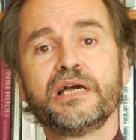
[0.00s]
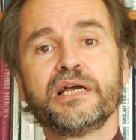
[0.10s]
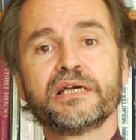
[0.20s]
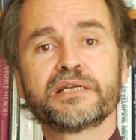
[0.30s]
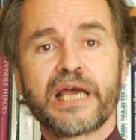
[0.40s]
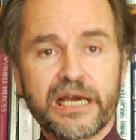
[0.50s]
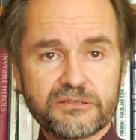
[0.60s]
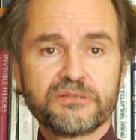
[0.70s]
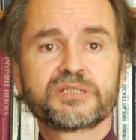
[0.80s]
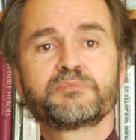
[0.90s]
And how do
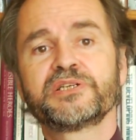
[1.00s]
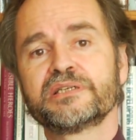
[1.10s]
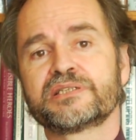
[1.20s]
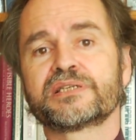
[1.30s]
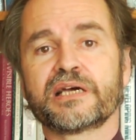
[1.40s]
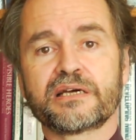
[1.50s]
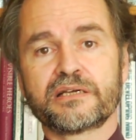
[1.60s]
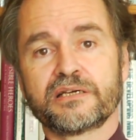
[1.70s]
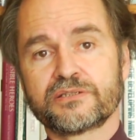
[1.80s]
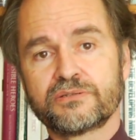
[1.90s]
you experience that
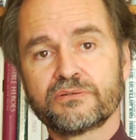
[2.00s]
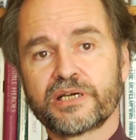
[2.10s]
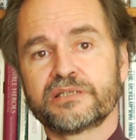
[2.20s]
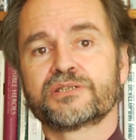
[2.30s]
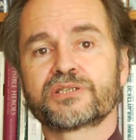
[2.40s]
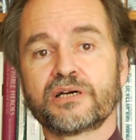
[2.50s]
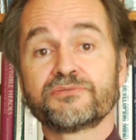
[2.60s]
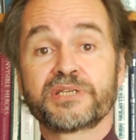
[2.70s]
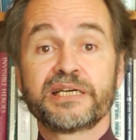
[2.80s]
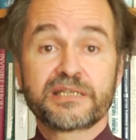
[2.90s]
as you let yourself
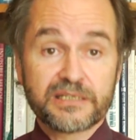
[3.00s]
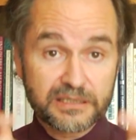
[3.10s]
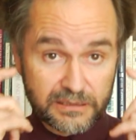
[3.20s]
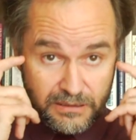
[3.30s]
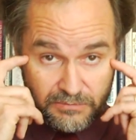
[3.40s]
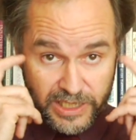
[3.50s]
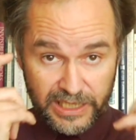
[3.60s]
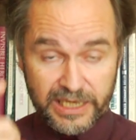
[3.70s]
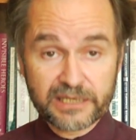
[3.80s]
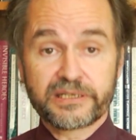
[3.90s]
take in my
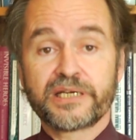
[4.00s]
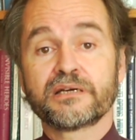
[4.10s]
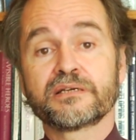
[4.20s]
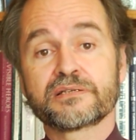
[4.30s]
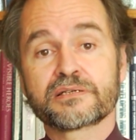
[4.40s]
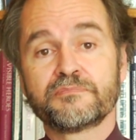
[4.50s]
caring eyes?